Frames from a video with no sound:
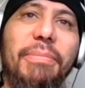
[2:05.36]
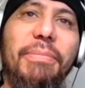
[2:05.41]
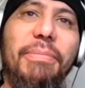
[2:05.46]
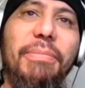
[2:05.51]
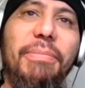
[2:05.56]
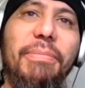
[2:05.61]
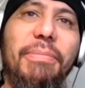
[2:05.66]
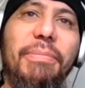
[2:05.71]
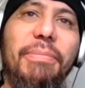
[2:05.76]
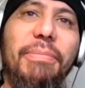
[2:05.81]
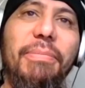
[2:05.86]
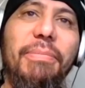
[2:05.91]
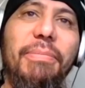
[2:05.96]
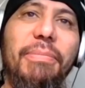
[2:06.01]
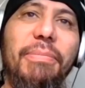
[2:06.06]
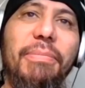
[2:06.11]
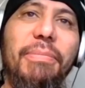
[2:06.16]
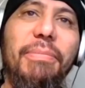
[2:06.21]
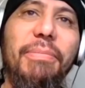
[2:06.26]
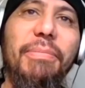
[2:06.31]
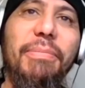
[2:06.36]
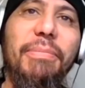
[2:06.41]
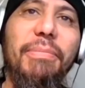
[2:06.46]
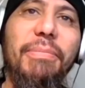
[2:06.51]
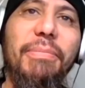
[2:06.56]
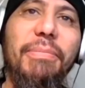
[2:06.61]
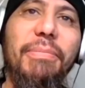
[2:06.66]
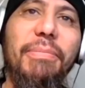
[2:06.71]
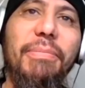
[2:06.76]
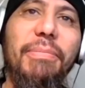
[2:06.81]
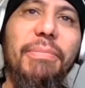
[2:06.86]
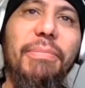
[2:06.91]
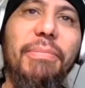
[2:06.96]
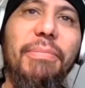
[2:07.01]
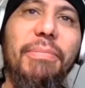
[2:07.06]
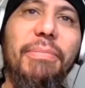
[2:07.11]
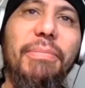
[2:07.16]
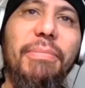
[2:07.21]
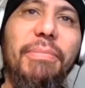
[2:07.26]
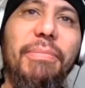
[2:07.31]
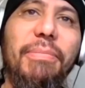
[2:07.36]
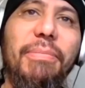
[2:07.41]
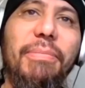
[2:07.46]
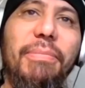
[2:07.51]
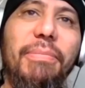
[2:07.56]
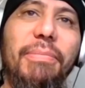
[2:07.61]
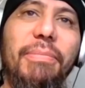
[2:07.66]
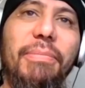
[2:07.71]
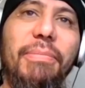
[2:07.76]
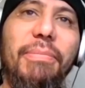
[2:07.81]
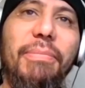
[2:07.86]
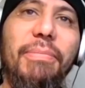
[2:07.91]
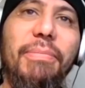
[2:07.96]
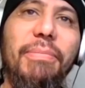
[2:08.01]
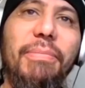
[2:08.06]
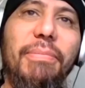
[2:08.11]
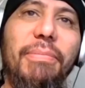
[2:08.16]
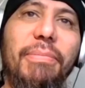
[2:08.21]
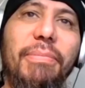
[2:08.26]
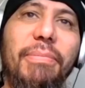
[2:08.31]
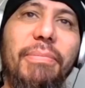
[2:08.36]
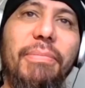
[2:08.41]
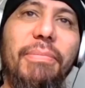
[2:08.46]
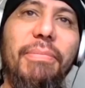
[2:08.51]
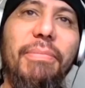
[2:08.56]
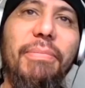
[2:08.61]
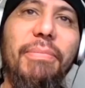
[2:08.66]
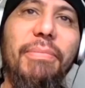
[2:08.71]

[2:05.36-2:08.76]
[no speech]